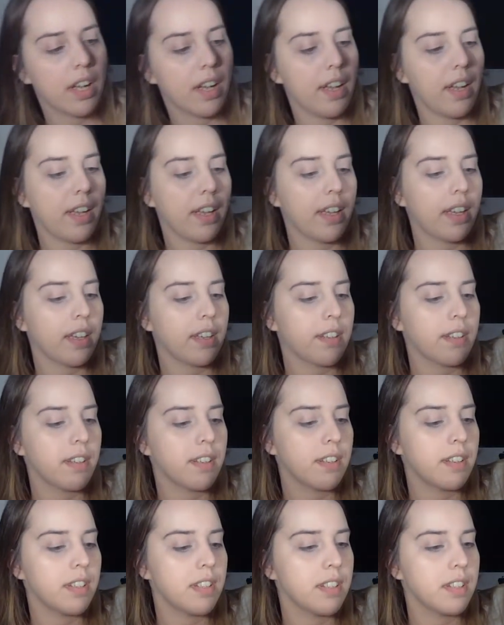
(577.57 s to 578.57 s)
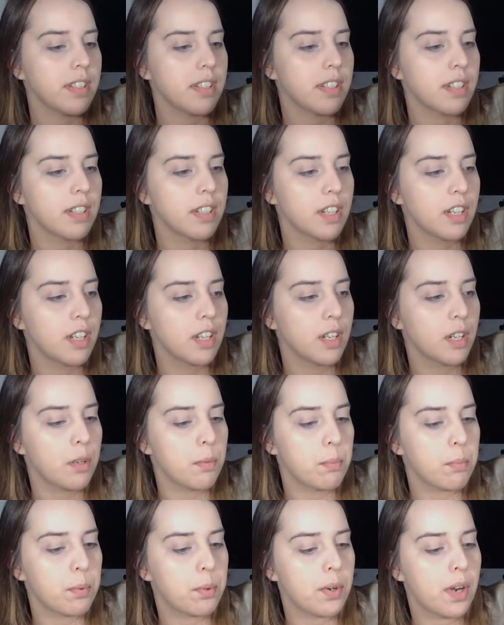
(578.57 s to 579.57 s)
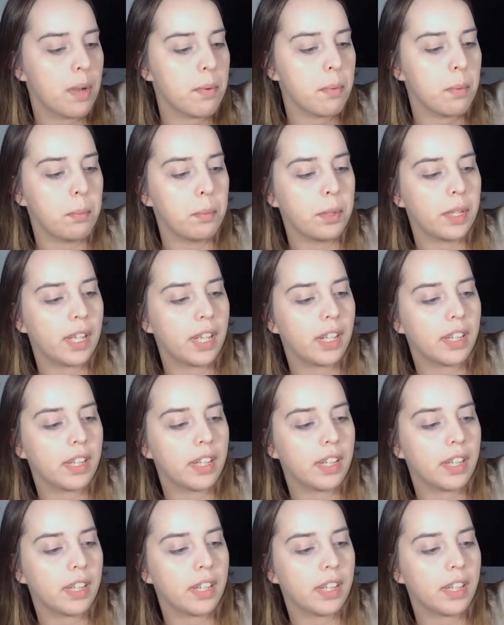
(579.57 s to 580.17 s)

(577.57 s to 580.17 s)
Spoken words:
and probably